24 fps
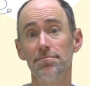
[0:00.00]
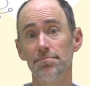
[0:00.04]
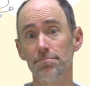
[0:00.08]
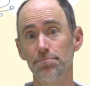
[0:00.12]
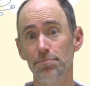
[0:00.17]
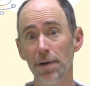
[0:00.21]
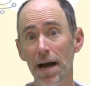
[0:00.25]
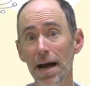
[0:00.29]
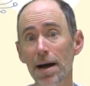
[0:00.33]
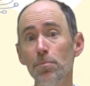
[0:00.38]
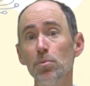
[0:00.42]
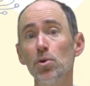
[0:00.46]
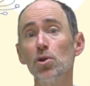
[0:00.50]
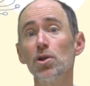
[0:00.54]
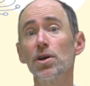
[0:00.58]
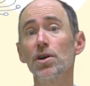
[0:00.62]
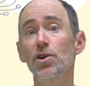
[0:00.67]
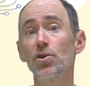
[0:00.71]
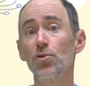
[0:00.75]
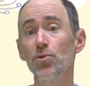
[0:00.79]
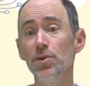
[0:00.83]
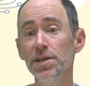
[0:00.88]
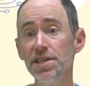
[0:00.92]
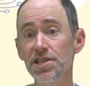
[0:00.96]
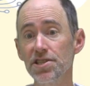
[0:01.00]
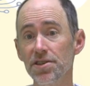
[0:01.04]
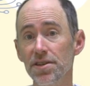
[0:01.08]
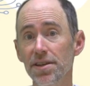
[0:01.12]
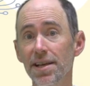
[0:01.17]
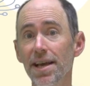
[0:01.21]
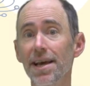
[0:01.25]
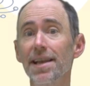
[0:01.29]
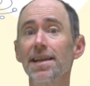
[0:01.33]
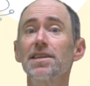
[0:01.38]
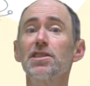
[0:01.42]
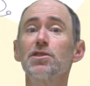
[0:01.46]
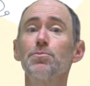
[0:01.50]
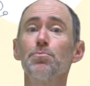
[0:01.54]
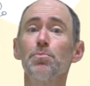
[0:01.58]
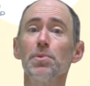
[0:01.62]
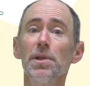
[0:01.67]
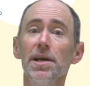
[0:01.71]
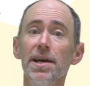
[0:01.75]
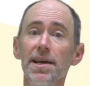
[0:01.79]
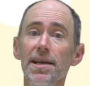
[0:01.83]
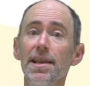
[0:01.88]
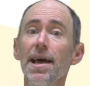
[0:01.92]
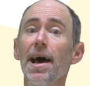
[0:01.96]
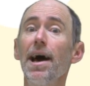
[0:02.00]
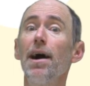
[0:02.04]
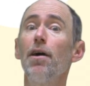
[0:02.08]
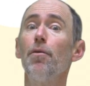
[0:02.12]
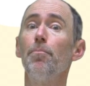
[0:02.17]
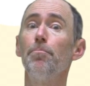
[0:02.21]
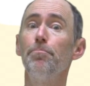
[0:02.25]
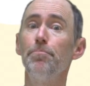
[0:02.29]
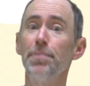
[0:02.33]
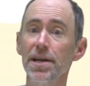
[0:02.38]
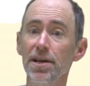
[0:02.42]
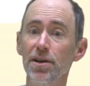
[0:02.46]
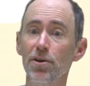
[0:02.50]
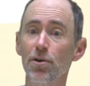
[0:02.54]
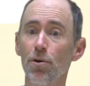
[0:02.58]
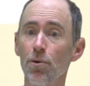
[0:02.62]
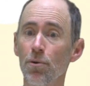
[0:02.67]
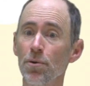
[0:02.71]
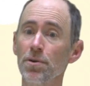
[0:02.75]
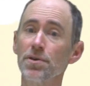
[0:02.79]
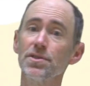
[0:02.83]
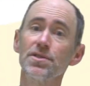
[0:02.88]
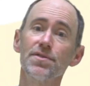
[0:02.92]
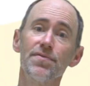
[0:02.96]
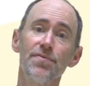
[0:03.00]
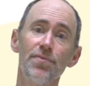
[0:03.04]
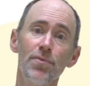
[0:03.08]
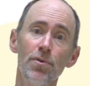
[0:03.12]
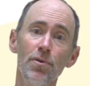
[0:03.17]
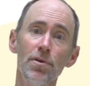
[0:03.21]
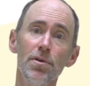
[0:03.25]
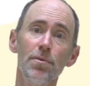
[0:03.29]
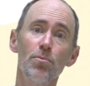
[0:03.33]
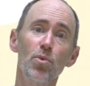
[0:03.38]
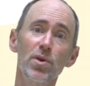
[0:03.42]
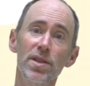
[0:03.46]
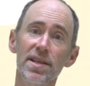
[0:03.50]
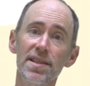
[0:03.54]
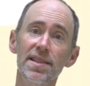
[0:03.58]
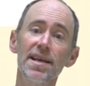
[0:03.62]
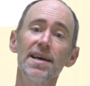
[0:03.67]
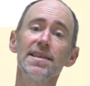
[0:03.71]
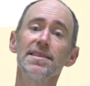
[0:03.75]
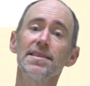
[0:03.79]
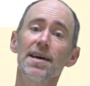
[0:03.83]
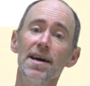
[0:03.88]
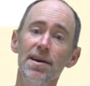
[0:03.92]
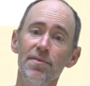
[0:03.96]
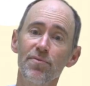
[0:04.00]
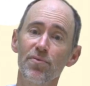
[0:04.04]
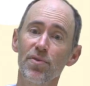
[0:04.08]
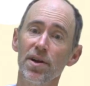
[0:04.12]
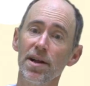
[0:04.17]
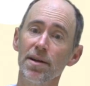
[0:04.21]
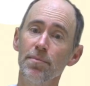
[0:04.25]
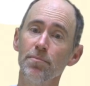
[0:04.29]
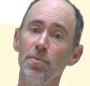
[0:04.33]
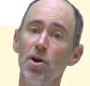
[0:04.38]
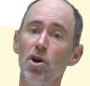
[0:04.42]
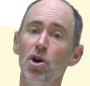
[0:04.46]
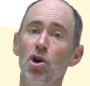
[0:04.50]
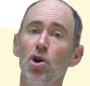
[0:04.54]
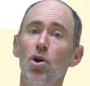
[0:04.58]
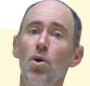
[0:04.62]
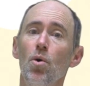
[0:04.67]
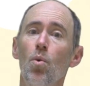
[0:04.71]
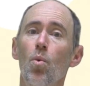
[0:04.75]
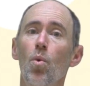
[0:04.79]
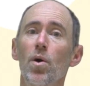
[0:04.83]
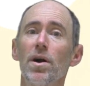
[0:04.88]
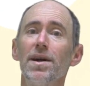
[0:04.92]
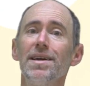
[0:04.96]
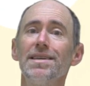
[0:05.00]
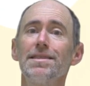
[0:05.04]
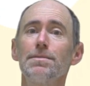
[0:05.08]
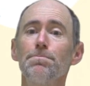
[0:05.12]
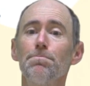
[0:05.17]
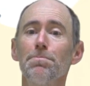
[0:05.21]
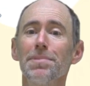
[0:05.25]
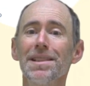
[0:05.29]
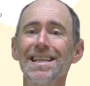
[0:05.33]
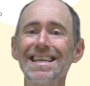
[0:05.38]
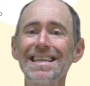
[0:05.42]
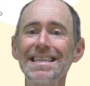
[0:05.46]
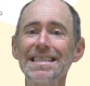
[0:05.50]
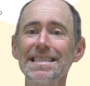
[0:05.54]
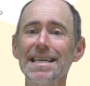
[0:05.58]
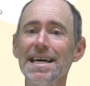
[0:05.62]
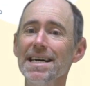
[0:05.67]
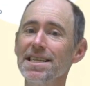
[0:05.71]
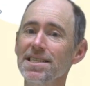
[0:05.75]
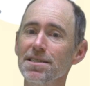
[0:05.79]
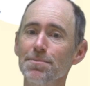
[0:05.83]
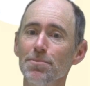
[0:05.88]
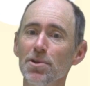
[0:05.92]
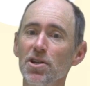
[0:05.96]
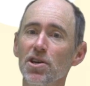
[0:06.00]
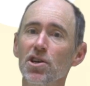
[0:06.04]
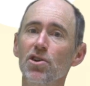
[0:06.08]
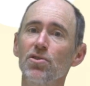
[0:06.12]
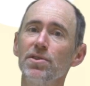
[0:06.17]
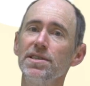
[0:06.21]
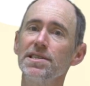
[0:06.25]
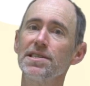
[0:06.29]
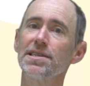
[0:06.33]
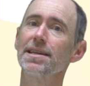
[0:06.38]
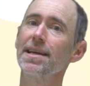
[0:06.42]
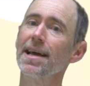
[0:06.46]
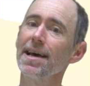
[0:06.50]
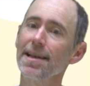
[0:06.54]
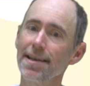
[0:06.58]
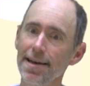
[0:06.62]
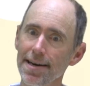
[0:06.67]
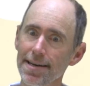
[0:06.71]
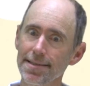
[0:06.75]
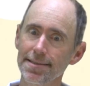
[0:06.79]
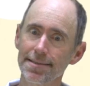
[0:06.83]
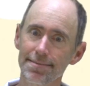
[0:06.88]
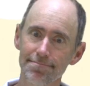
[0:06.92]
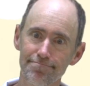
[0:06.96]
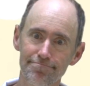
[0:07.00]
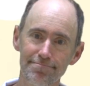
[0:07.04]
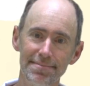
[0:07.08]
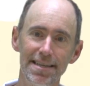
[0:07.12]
pebble accretion can explain how big cores form within that time frame, whereas planetesimal accretion cannot.